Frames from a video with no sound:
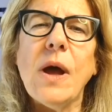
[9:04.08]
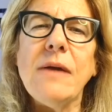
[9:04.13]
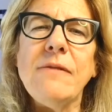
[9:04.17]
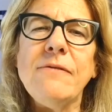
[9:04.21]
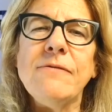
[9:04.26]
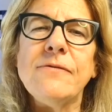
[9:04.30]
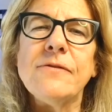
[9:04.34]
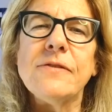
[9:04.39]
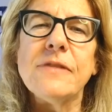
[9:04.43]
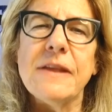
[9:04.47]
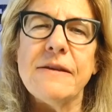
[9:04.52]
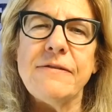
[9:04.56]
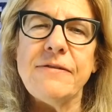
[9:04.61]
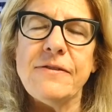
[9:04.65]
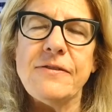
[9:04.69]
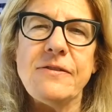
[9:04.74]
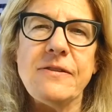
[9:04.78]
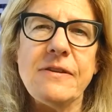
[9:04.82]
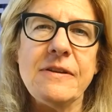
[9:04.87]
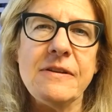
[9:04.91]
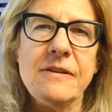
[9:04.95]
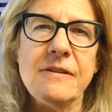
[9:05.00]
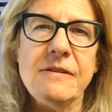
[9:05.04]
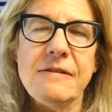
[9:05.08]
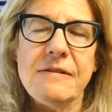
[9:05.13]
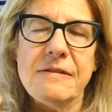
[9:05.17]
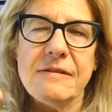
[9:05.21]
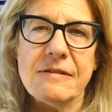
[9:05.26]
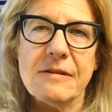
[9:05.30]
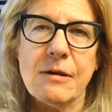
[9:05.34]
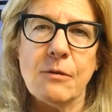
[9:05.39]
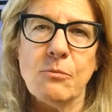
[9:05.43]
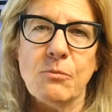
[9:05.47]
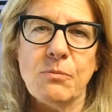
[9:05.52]
I've listed
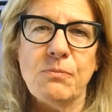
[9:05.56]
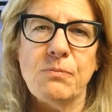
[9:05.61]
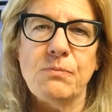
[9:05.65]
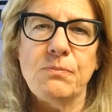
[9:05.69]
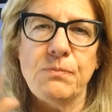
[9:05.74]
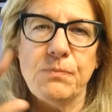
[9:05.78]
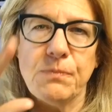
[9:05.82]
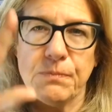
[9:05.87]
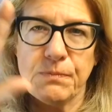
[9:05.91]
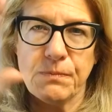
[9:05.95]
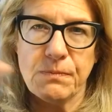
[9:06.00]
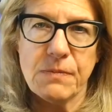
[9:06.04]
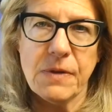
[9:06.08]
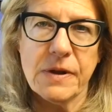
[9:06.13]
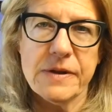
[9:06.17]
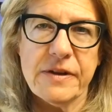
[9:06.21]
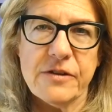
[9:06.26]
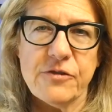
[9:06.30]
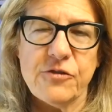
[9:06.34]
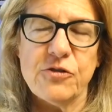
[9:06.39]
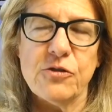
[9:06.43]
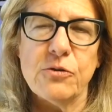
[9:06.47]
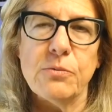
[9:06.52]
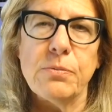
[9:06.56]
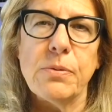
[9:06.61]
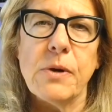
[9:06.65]
some additional